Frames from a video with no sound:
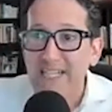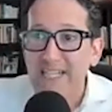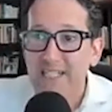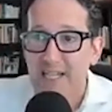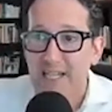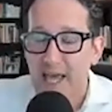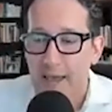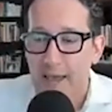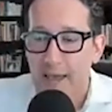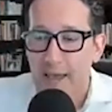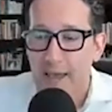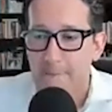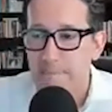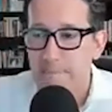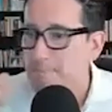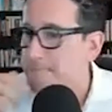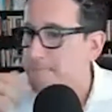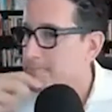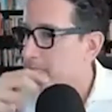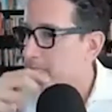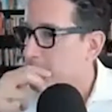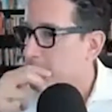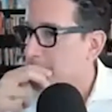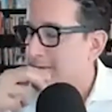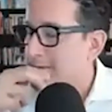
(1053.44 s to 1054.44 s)
them,
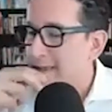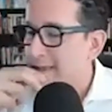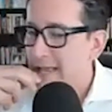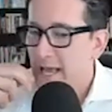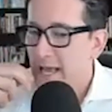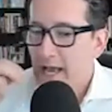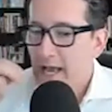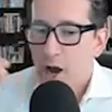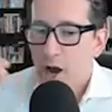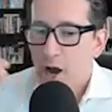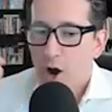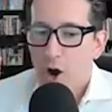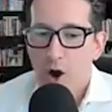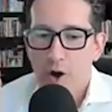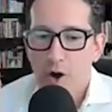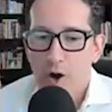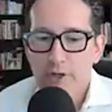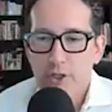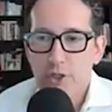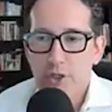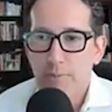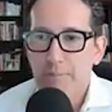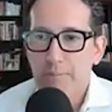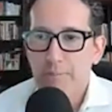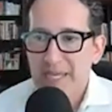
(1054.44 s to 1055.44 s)
are
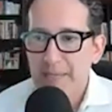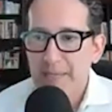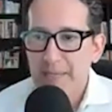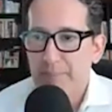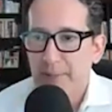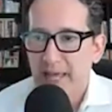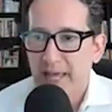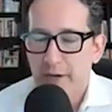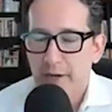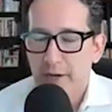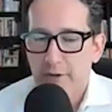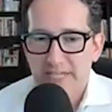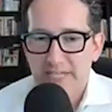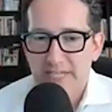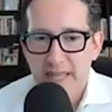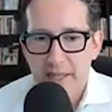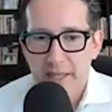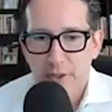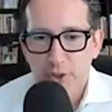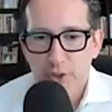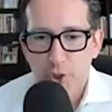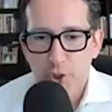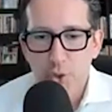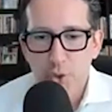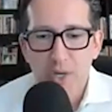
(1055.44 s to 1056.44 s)
your B players. And there are
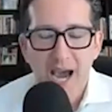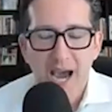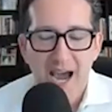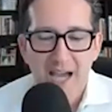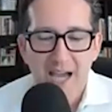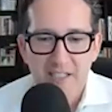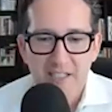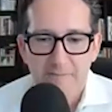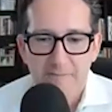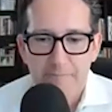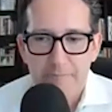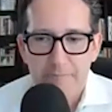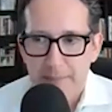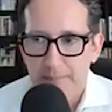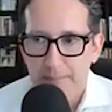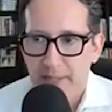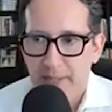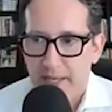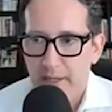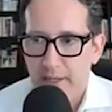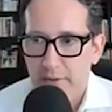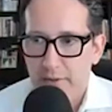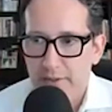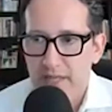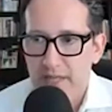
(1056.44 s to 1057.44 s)
2 kinds of B
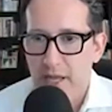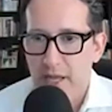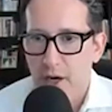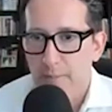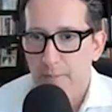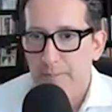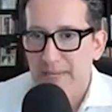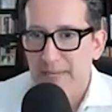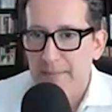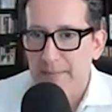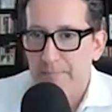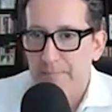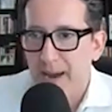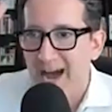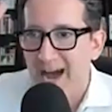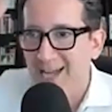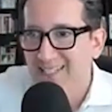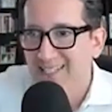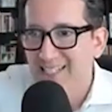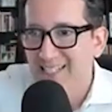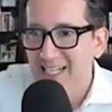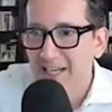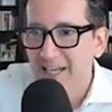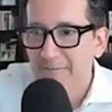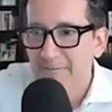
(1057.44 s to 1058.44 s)
players. There are B
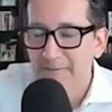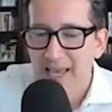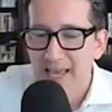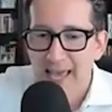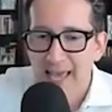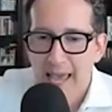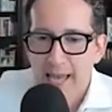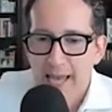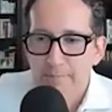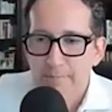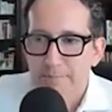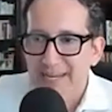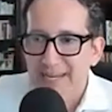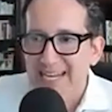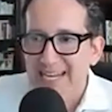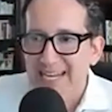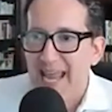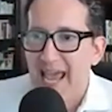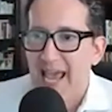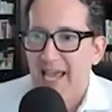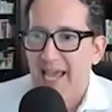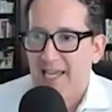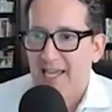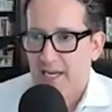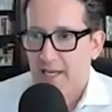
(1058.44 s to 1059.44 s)
positive and B
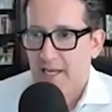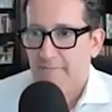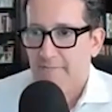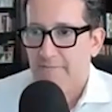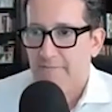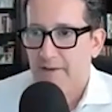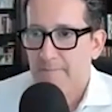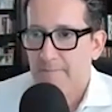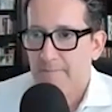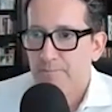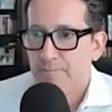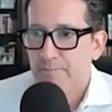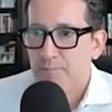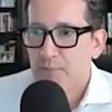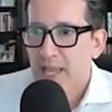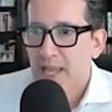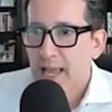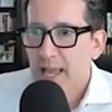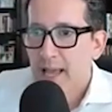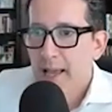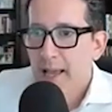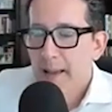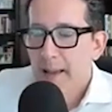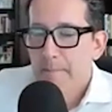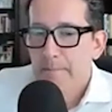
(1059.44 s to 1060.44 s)
negative.
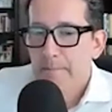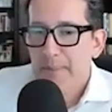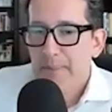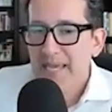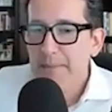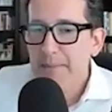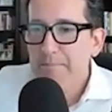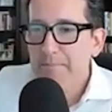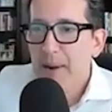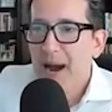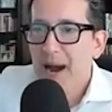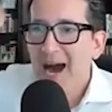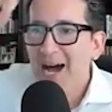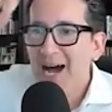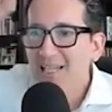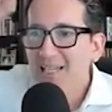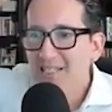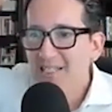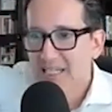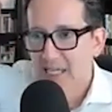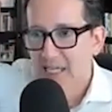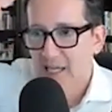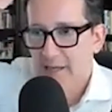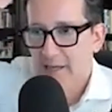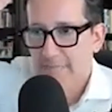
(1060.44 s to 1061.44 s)
B
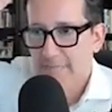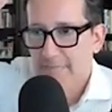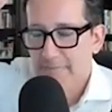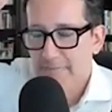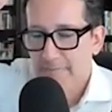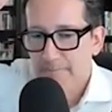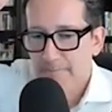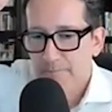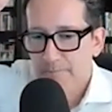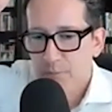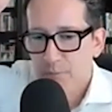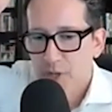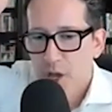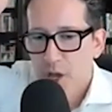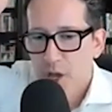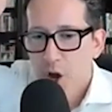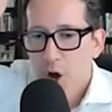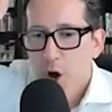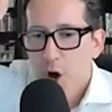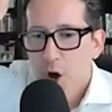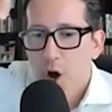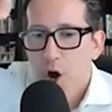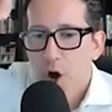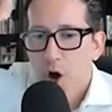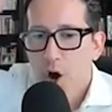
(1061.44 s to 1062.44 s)
positive
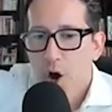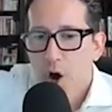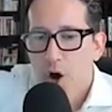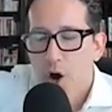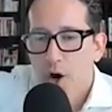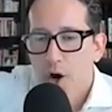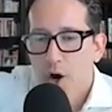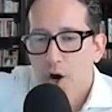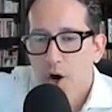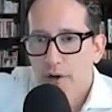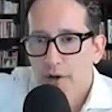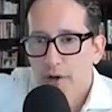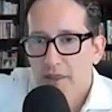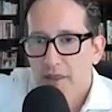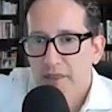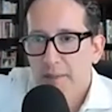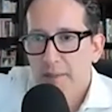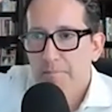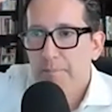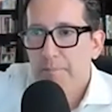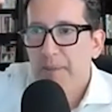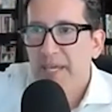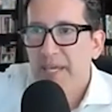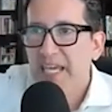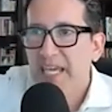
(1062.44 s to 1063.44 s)
are the
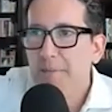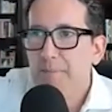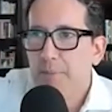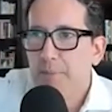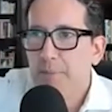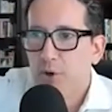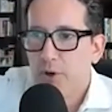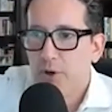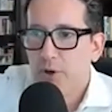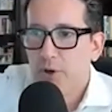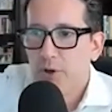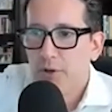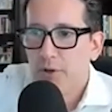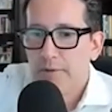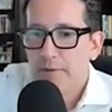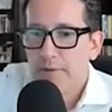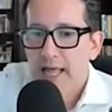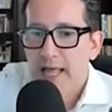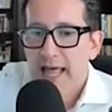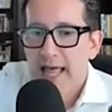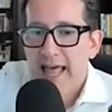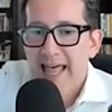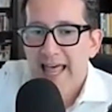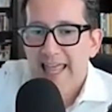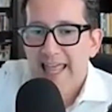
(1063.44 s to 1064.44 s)
people
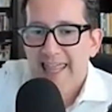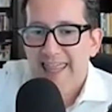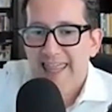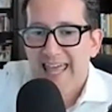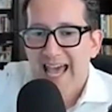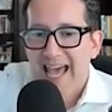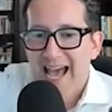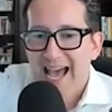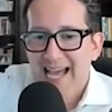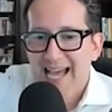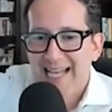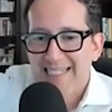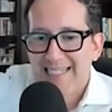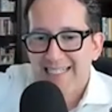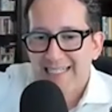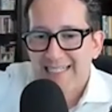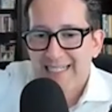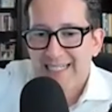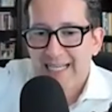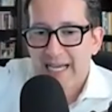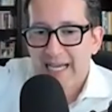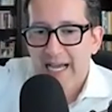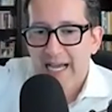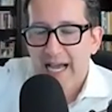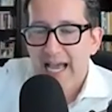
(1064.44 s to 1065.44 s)
that
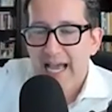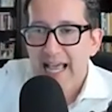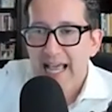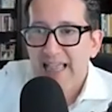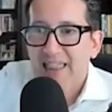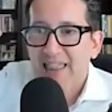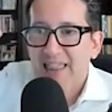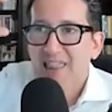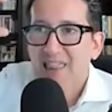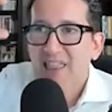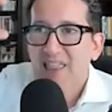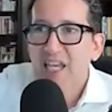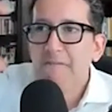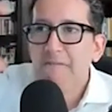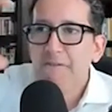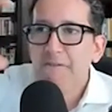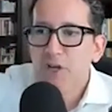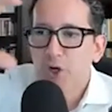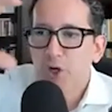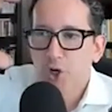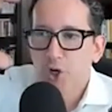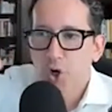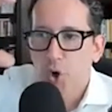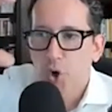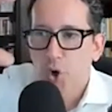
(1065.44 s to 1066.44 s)
live
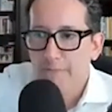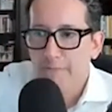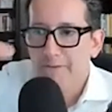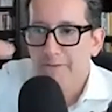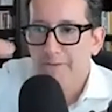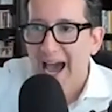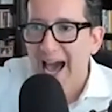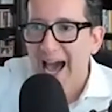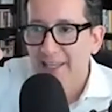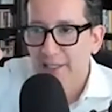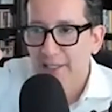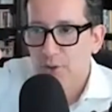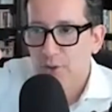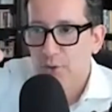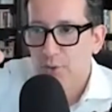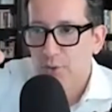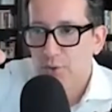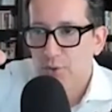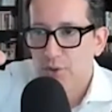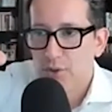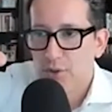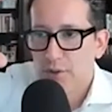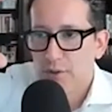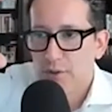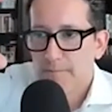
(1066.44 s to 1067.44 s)
your core
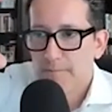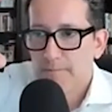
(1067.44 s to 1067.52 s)
values,